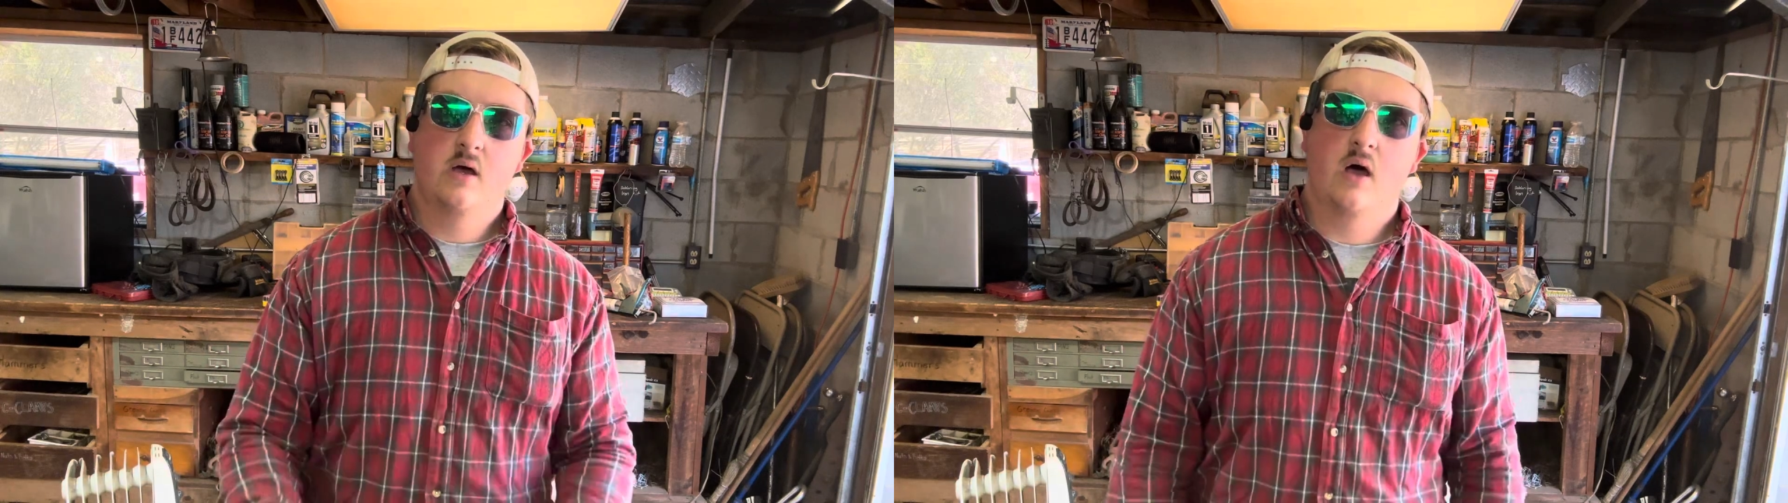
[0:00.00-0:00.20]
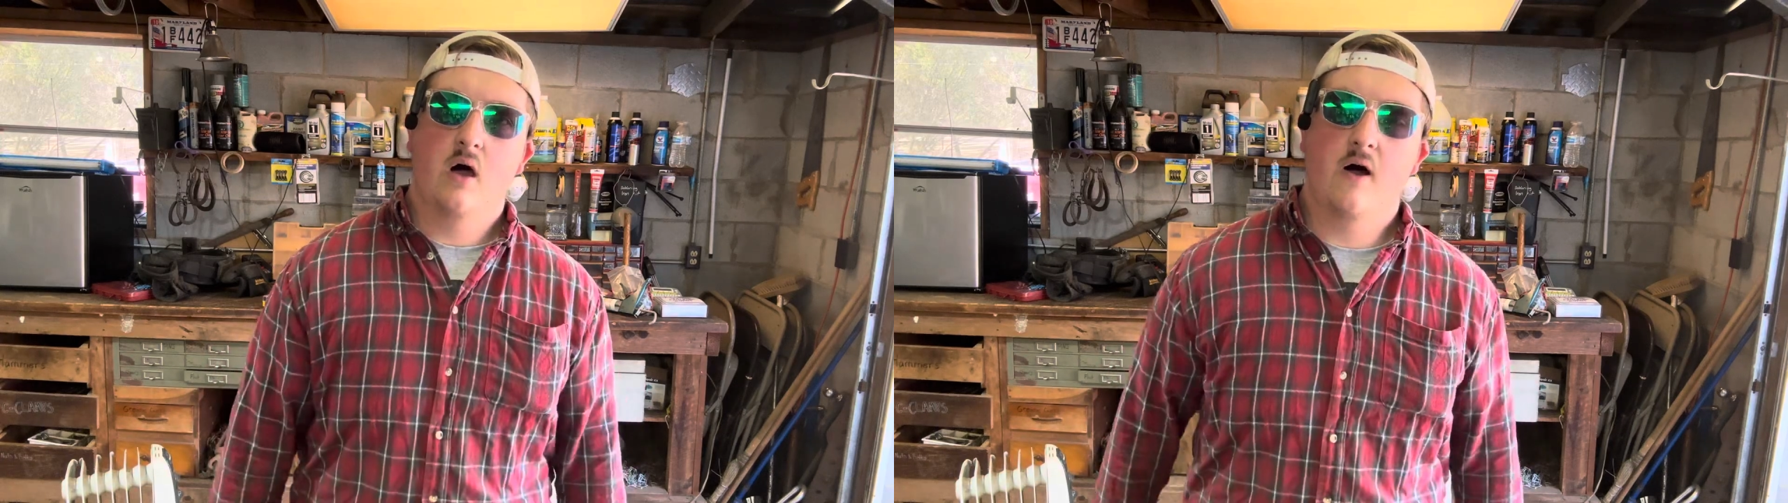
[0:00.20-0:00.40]

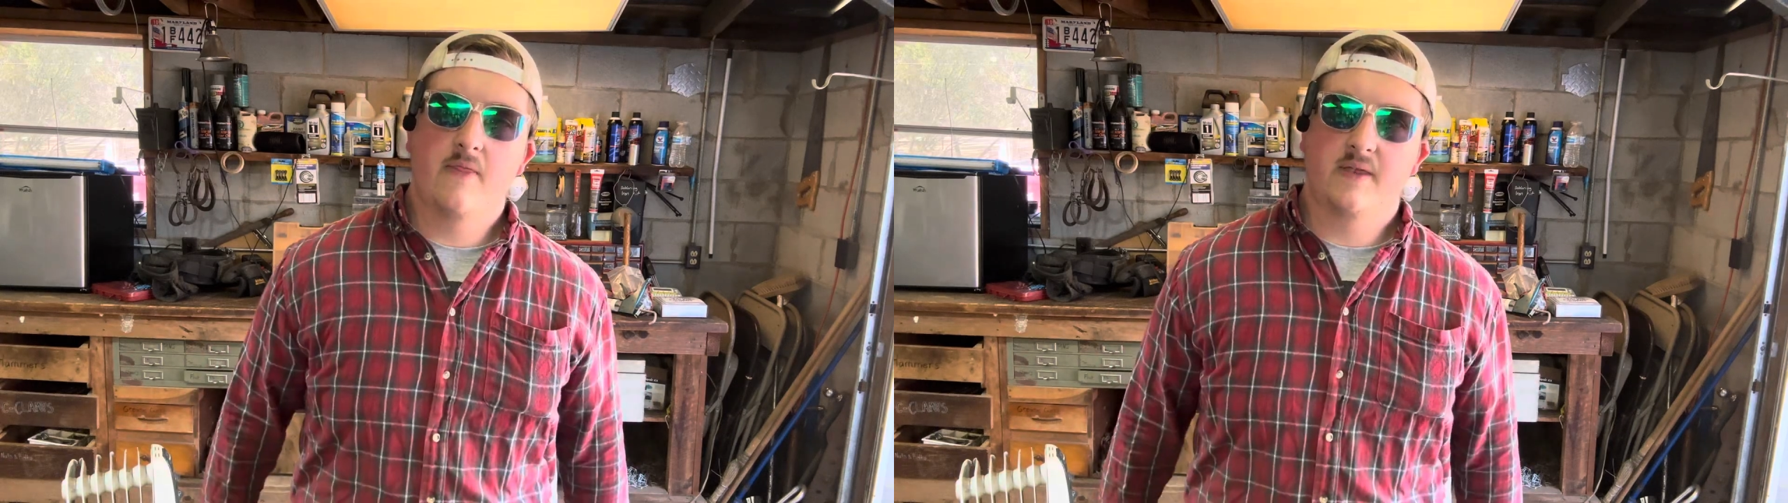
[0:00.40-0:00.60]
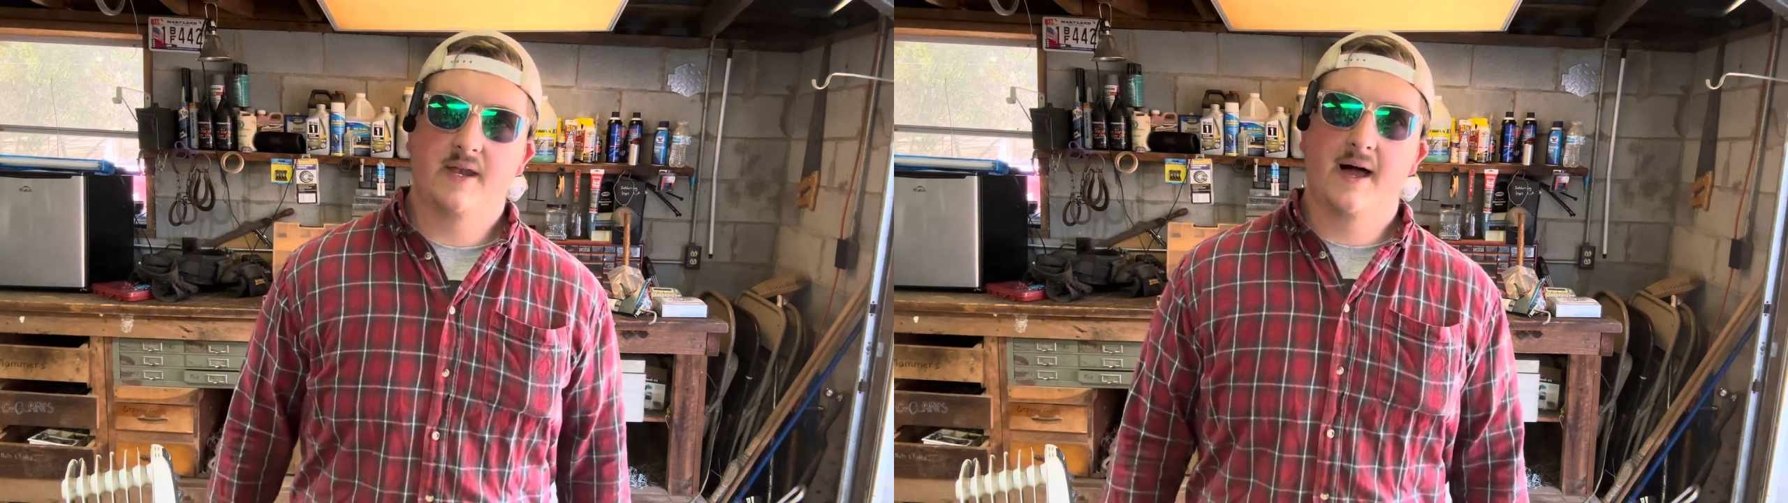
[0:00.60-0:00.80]
on
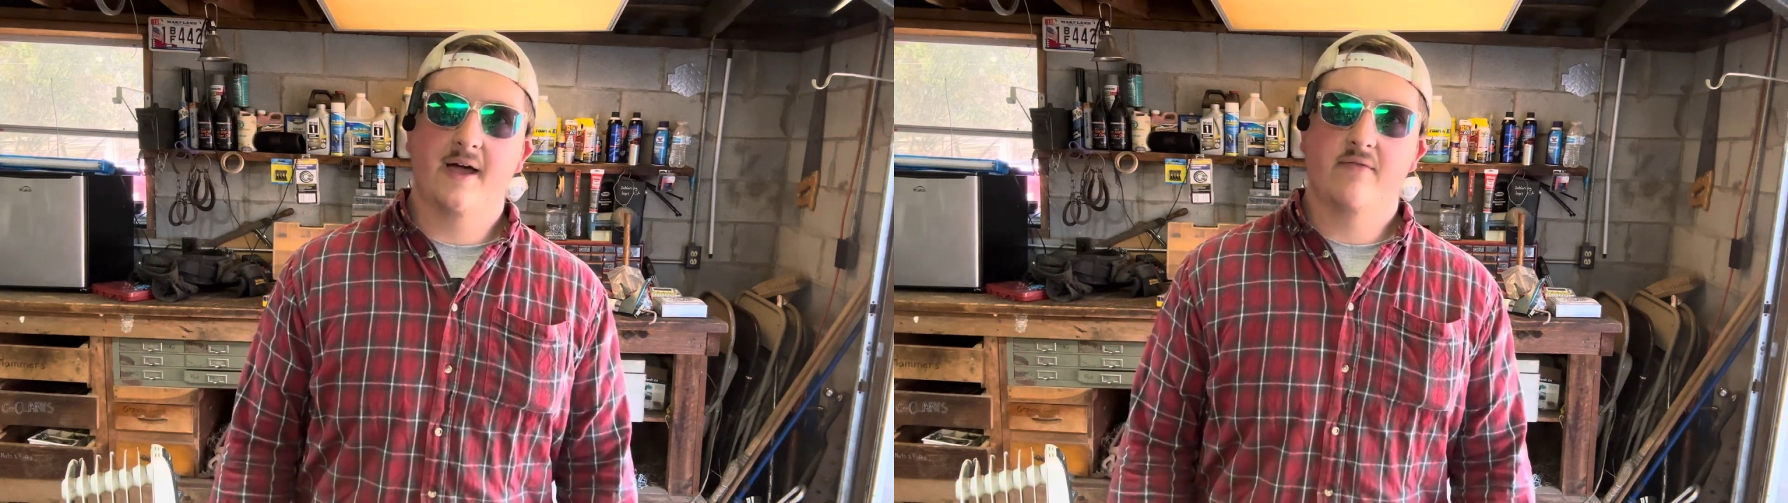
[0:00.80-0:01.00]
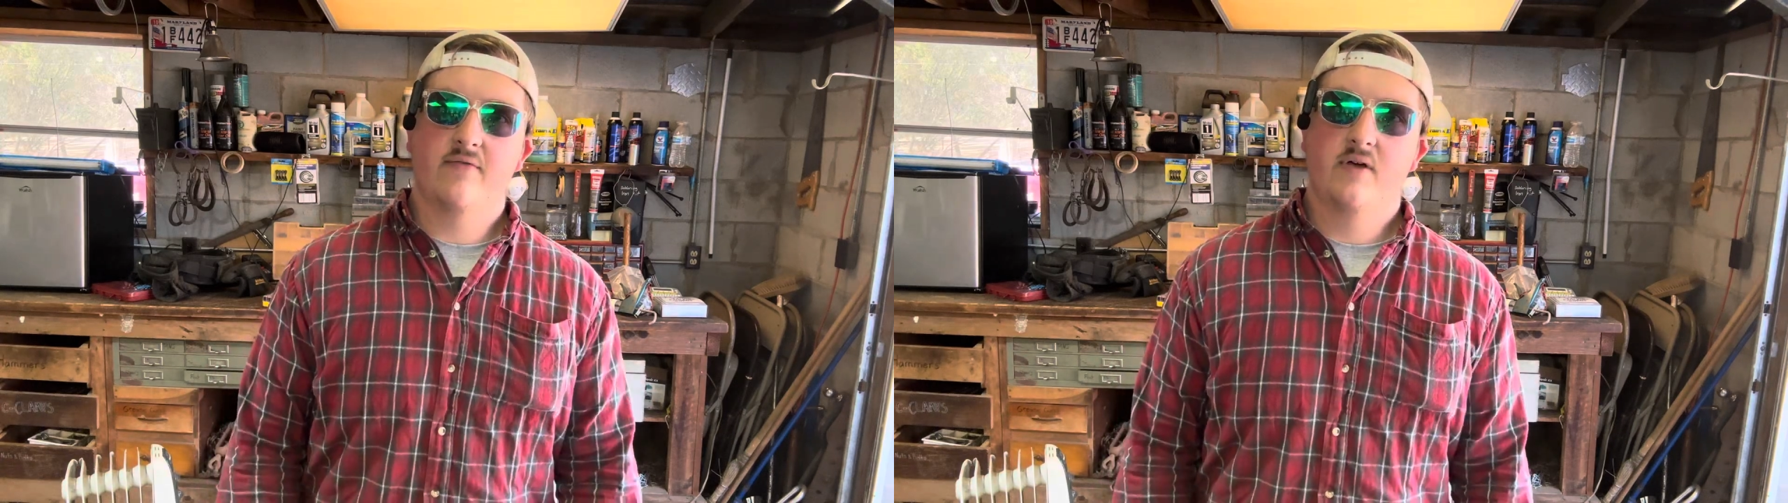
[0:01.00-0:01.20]
the
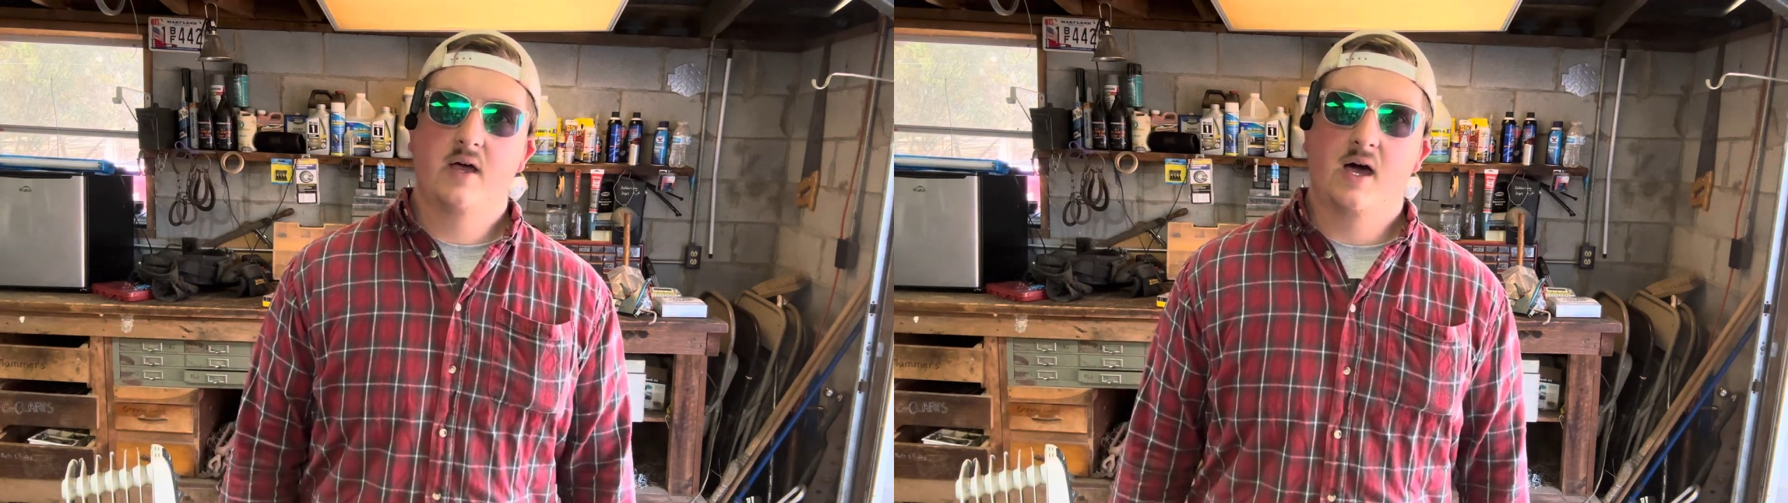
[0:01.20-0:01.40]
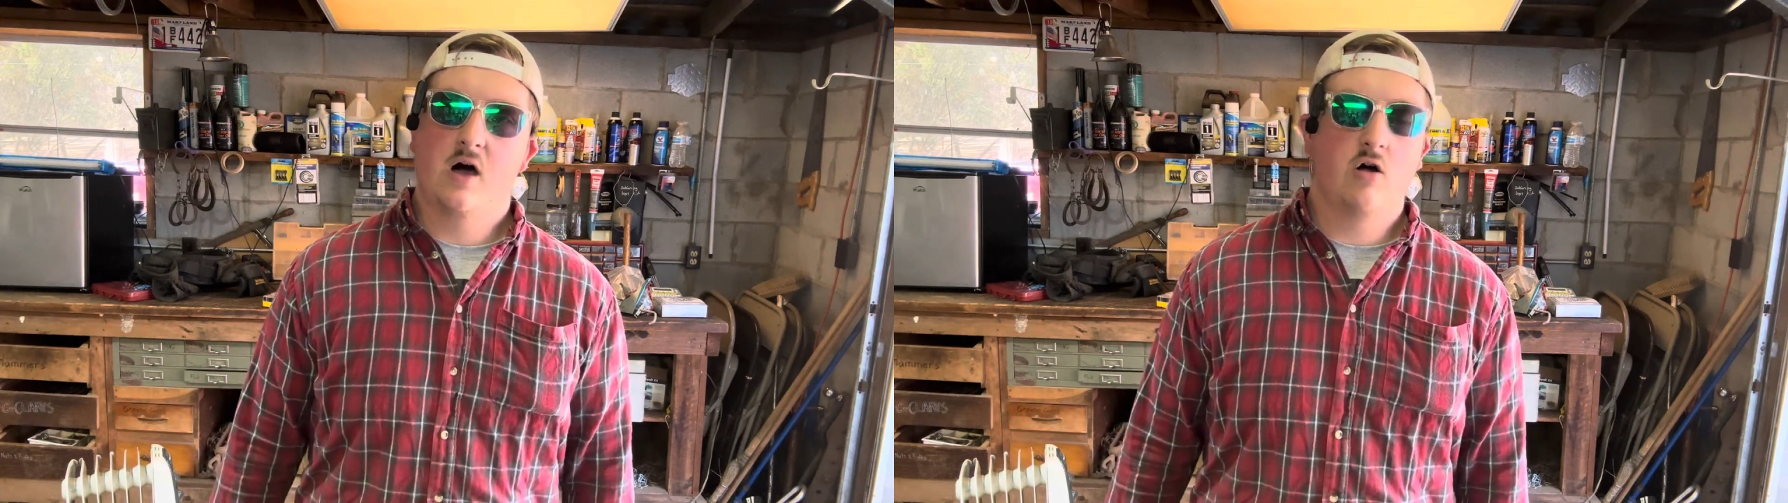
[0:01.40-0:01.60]
knife. I